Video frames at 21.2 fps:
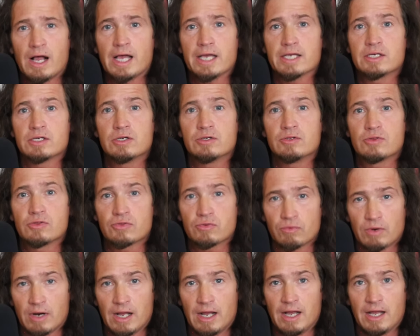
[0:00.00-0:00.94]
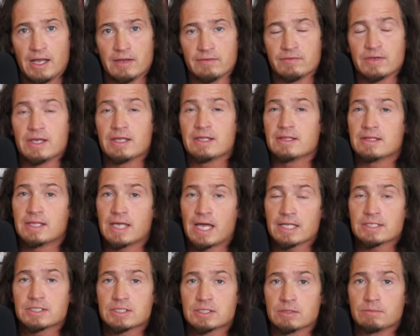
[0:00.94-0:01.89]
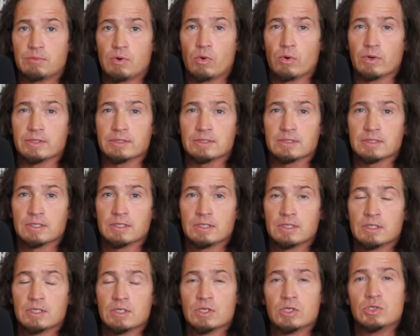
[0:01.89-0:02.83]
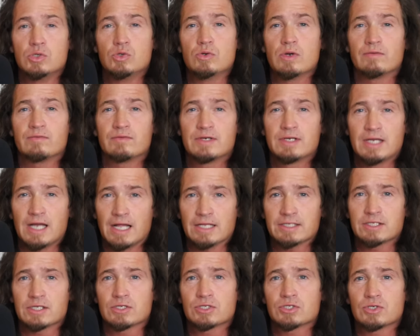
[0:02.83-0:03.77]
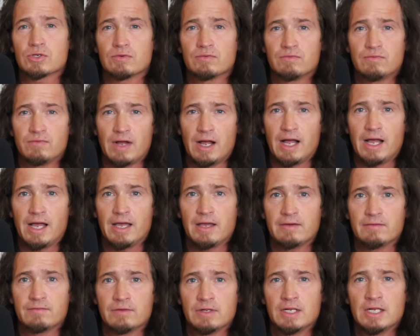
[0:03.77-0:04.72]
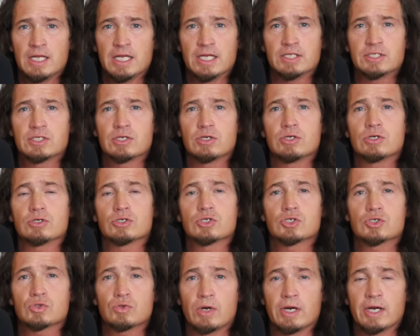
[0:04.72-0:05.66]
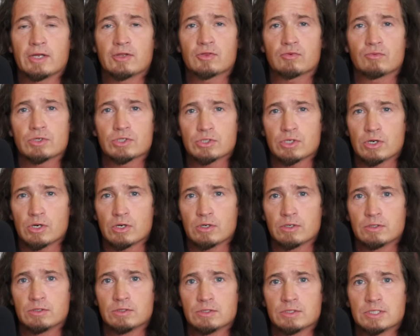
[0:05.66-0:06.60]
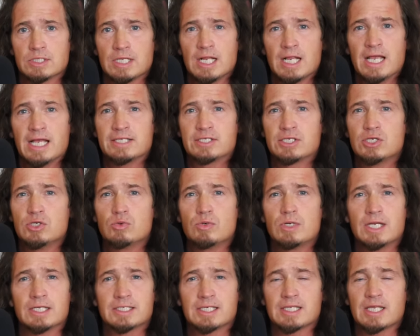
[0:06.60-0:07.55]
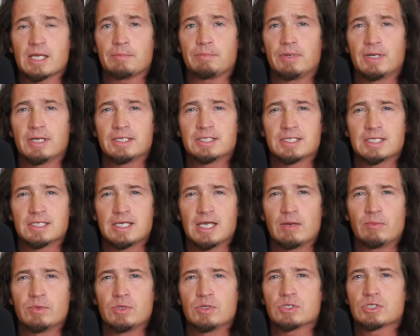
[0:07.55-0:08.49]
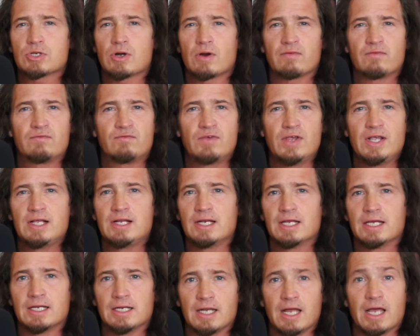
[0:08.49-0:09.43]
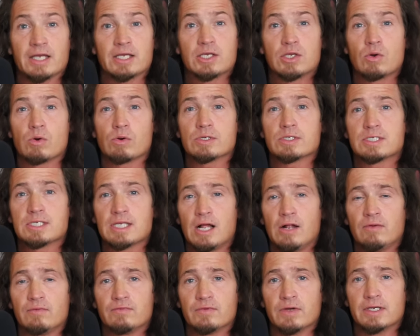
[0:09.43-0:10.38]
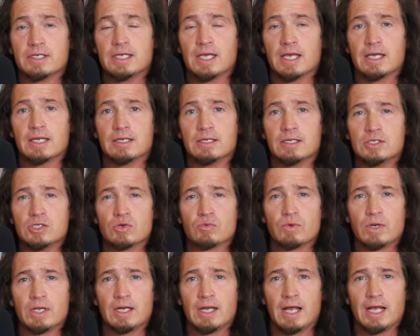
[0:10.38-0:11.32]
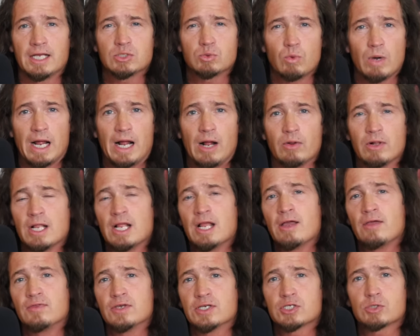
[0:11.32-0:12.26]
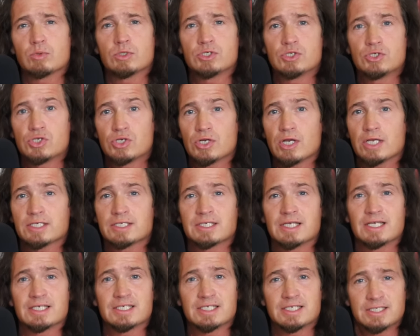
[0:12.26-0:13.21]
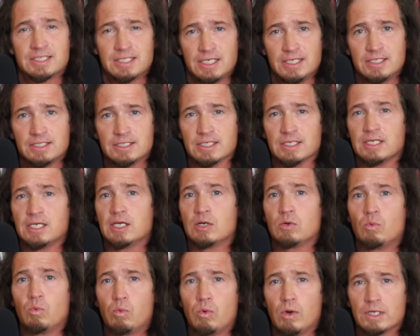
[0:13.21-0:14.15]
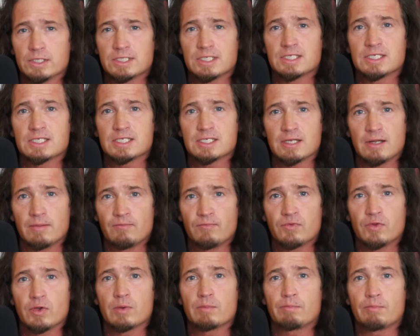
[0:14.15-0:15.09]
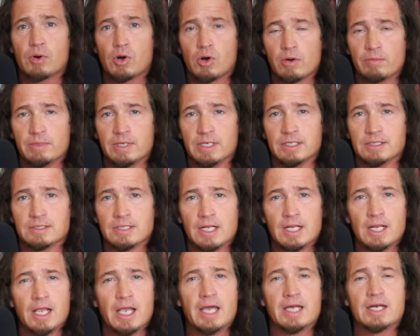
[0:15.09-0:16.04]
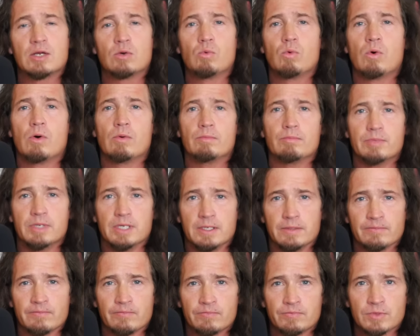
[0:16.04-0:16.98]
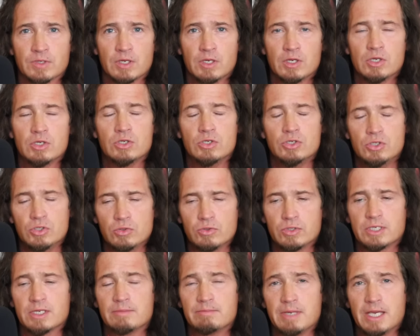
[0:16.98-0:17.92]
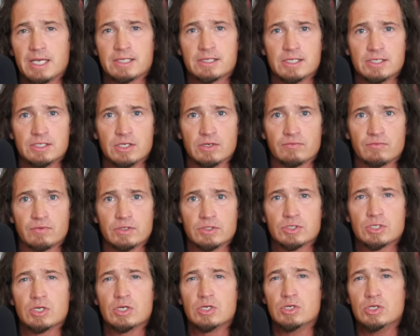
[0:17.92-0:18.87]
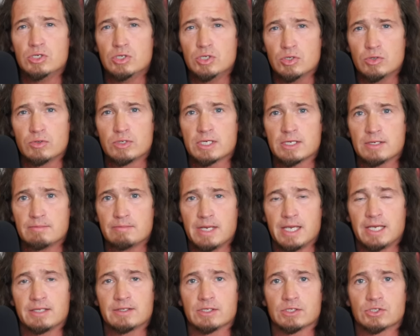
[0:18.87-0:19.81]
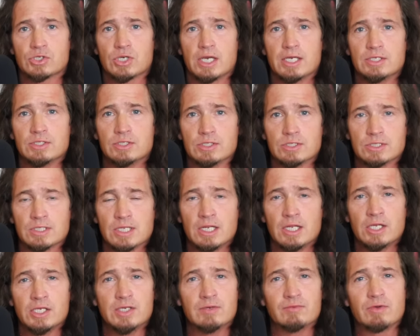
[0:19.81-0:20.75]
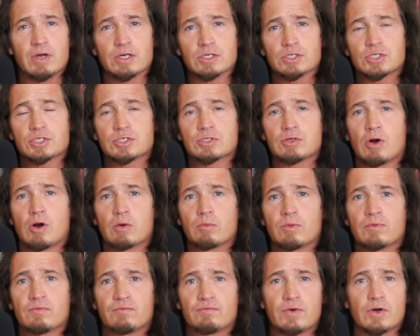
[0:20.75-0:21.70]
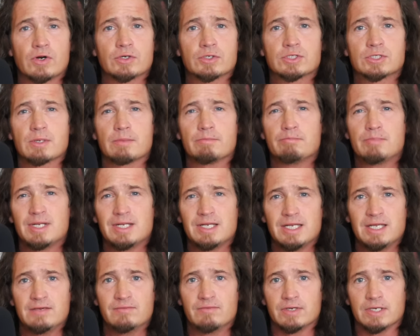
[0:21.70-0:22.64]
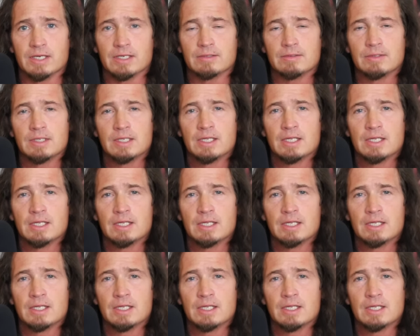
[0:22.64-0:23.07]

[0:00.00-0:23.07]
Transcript: I could thrive. And that's the point. You have got to survive until your strength returns, until you get to that place again where you start feeling like yourself again. And you realize, wow, this was just a season. It wasn't something permanent, and it won't be. You can make the difference. You can make the changes. You've got to start first believing it,